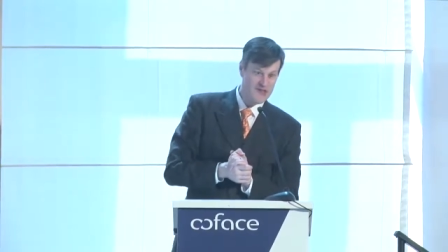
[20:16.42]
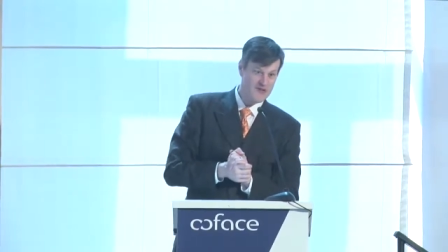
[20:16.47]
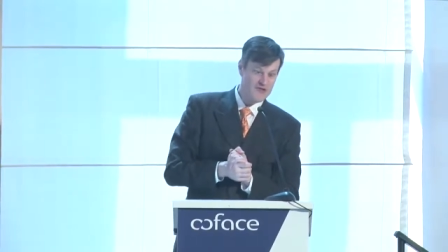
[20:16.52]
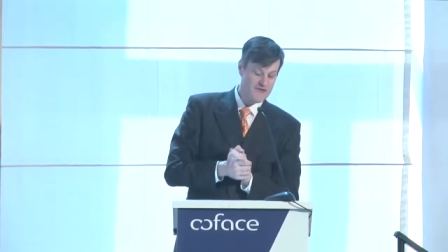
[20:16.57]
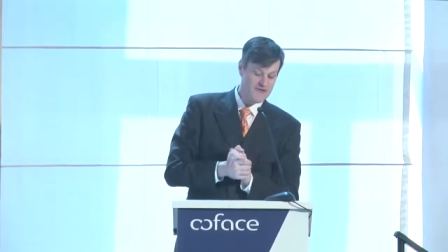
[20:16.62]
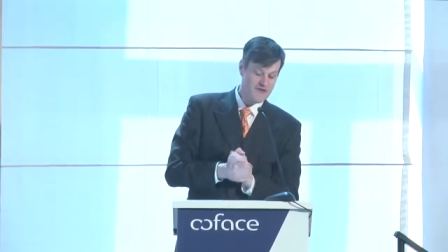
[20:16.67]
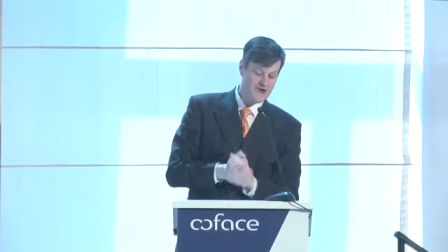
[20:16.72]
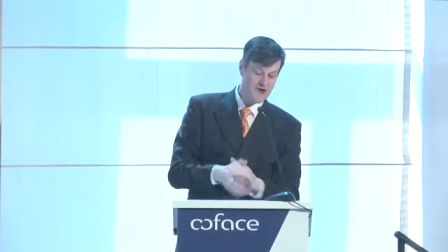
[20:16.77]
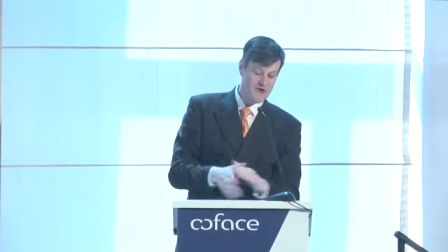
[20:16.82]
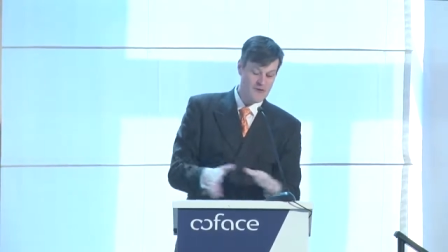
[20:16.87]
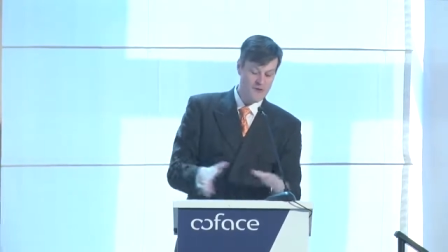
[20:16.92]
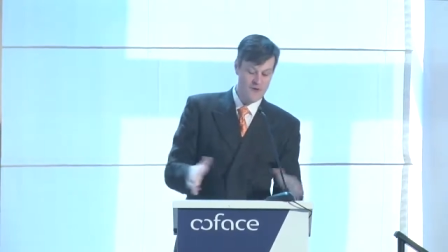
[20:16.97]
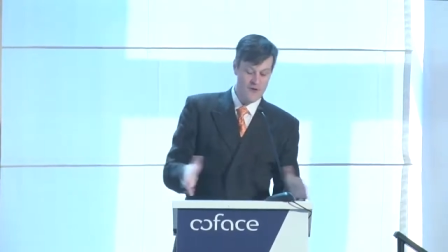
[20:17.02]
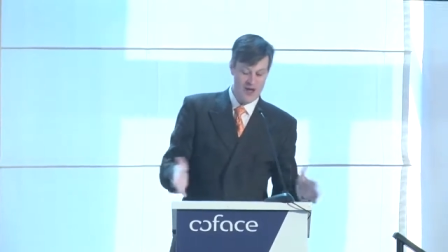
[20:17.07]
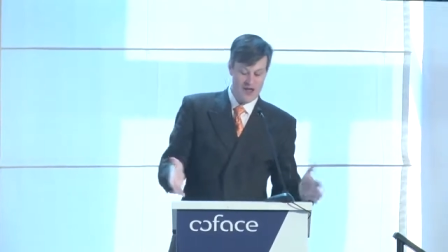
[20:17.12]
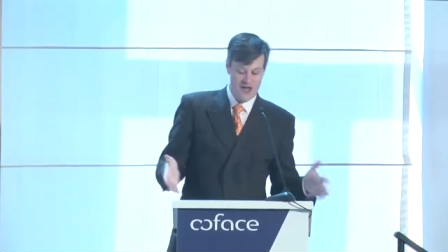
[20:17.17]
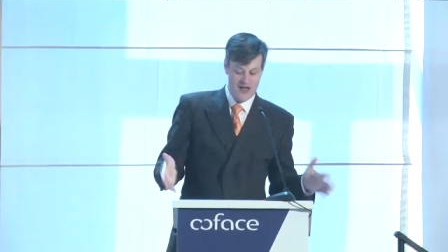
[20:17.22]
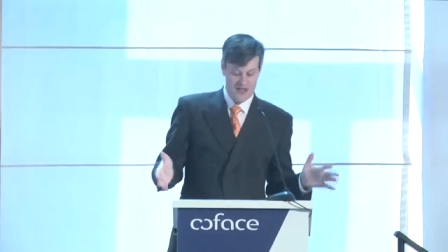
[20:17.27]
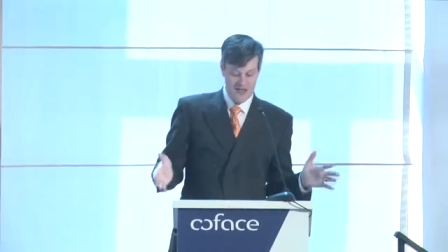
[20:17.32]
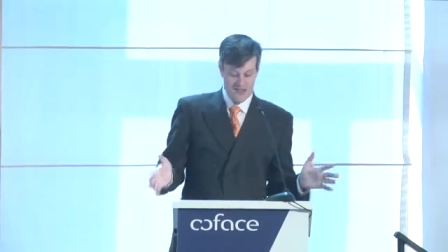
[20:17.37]
So,
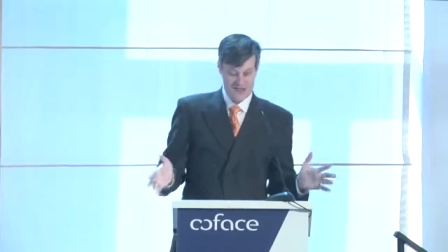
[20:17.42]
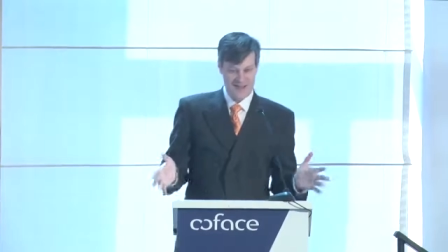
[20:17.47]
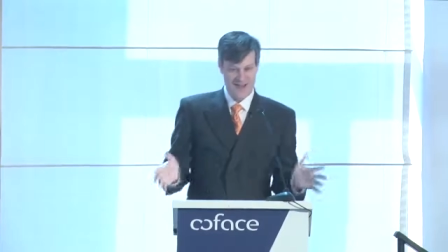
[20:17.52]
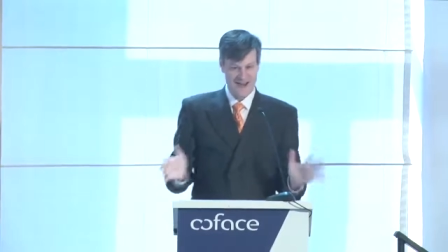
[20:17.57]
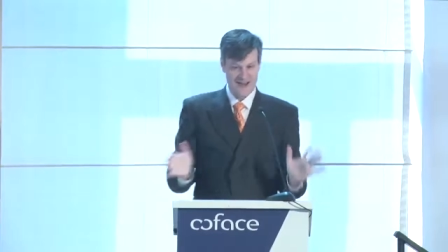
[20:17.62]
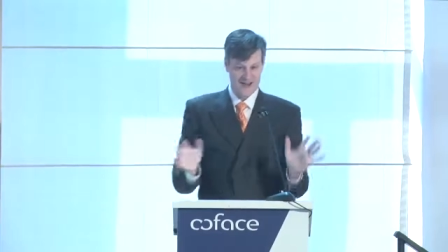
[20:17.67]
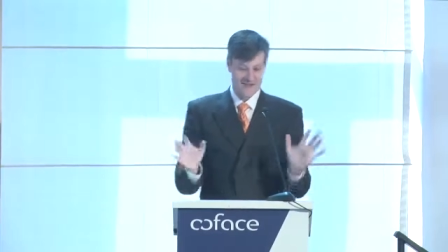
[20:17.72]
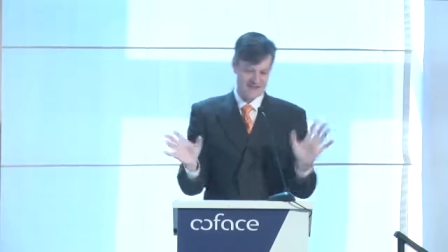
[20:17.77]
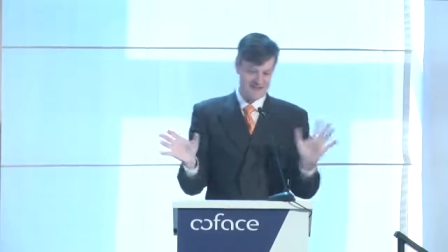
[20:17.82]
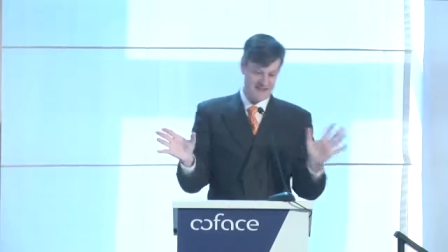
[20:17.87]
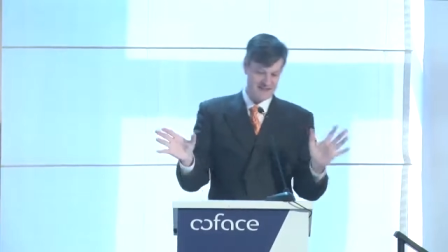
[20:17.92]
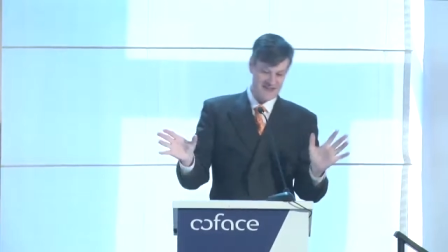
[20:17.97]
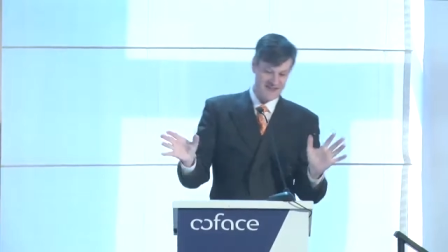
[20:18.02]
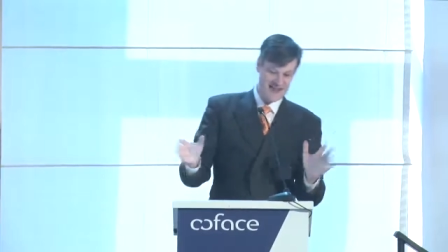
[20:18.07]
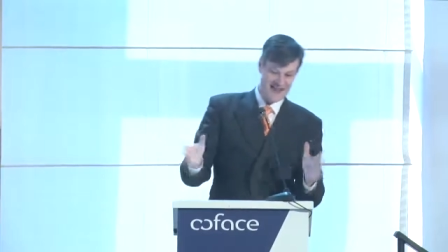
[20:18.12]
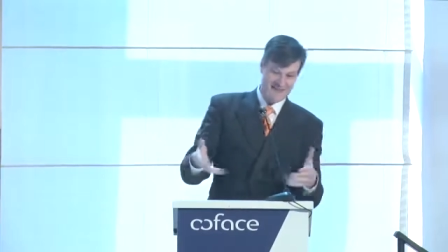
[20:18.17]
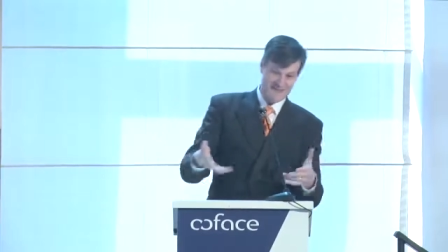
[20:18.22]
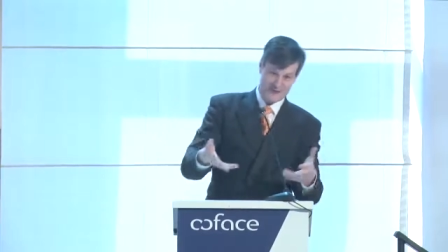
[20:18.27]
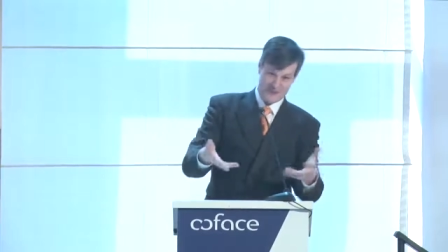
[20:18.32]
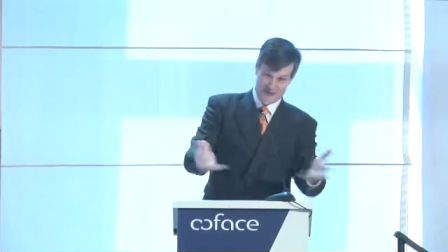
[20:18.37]
yeah,
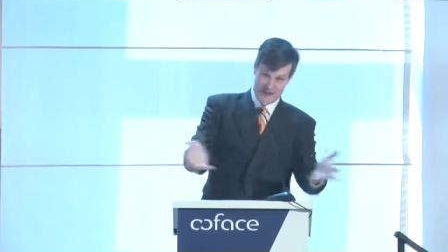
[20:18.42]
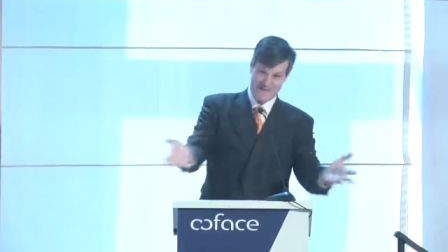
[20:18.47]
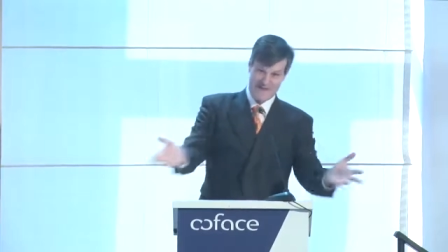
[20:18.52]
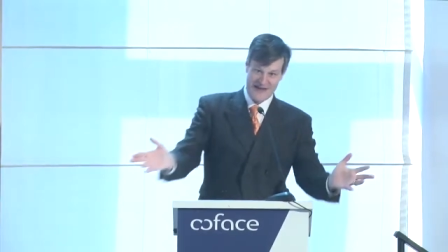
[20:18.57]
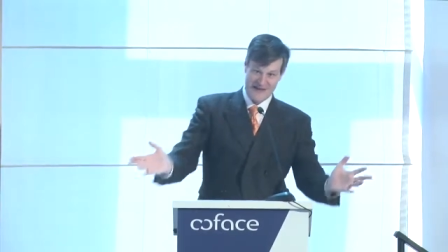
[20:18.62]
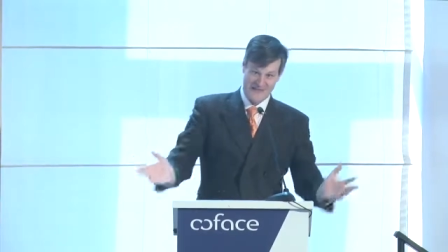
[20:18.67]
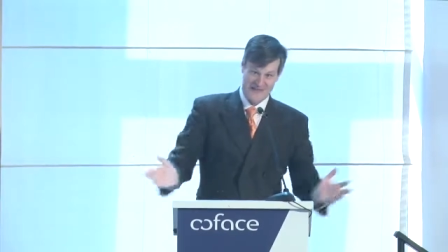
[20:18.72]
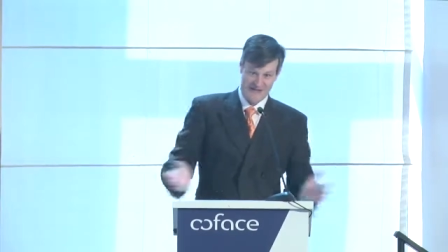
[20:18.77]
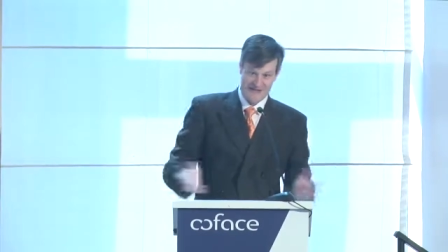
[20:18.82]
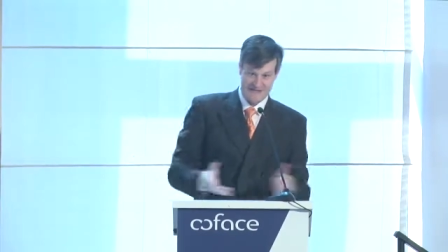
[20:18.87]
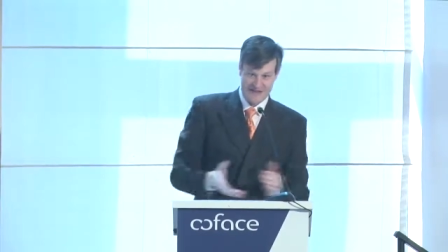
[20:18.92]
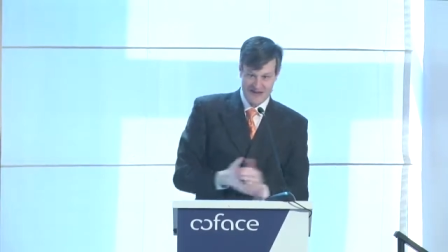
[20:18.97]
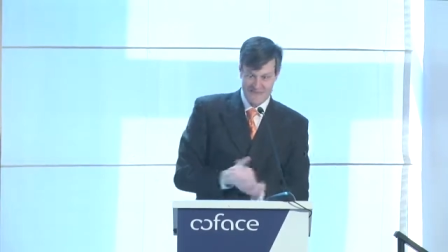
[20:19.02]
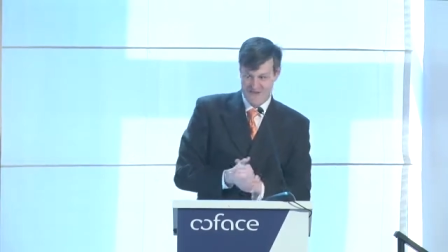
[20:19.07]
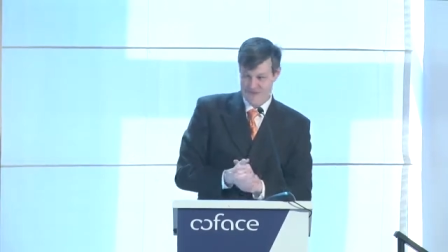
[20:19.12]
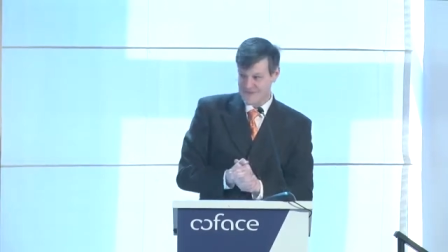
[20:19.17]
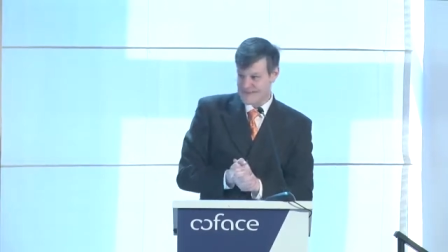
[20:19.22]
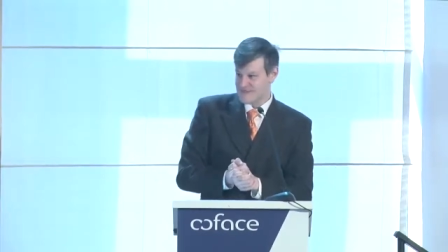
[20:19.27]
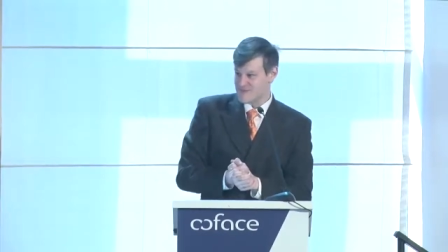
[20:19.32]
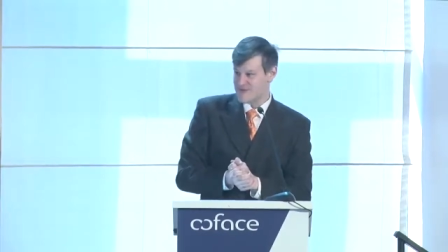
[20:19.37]
I have to drive myself,
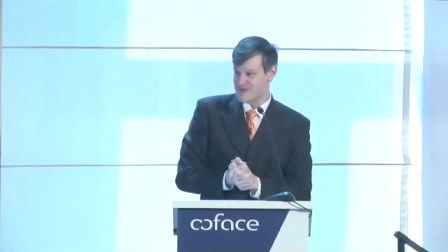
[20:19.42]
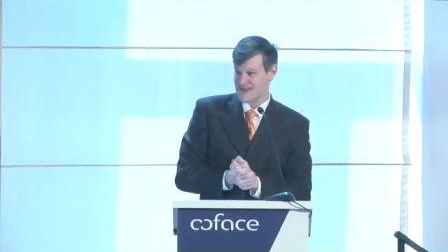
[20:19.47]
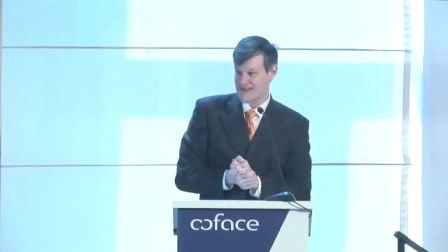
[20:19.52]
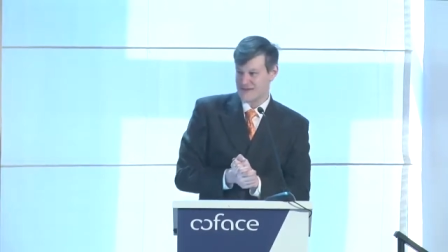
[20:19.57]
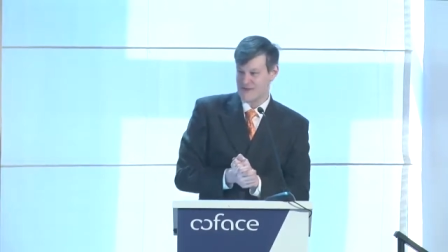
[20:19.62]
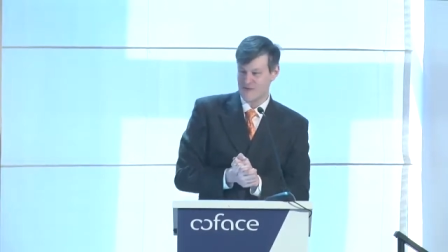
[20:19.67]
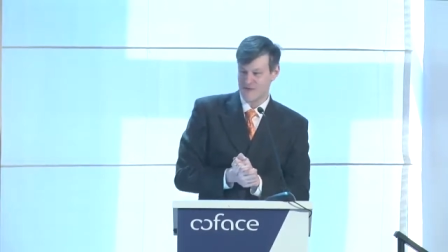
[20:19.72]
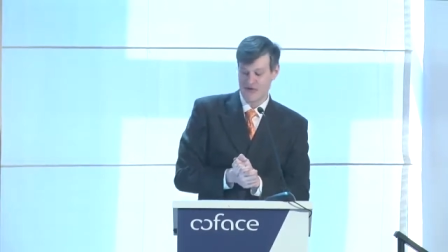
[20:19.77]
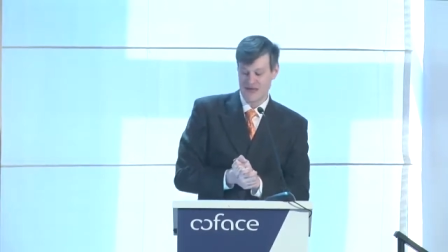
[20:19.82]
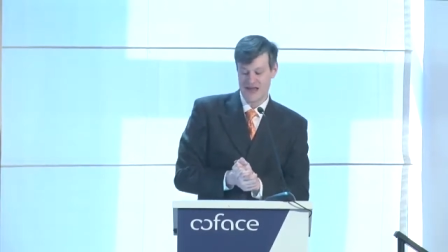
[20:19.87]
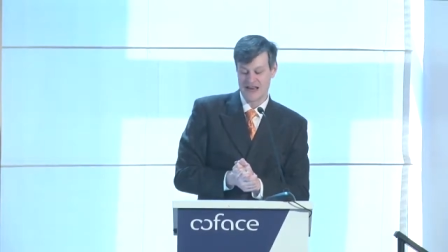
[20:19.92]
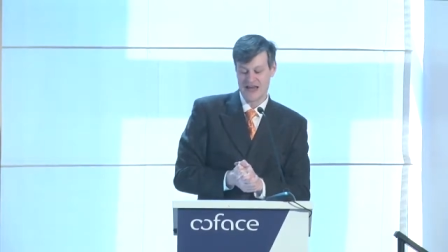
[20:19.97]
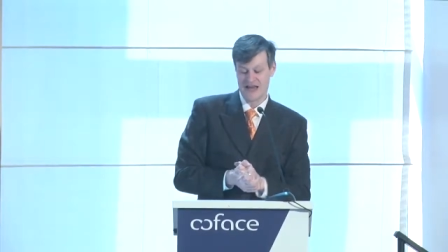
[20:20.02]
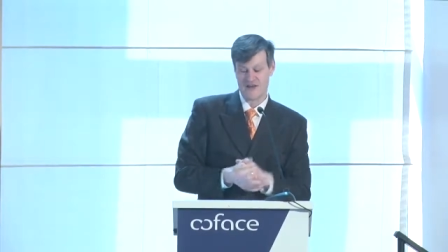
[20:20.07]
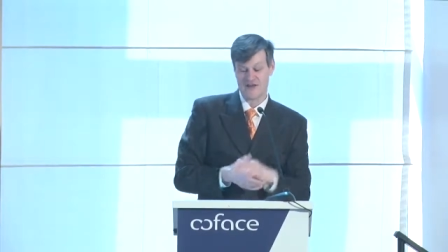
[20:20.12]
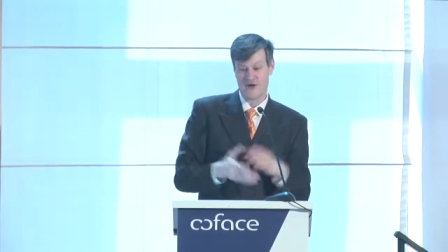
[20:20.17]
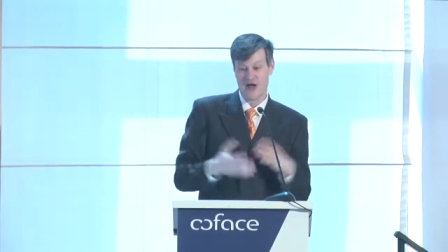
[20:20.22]
obviously, but that's not what I like.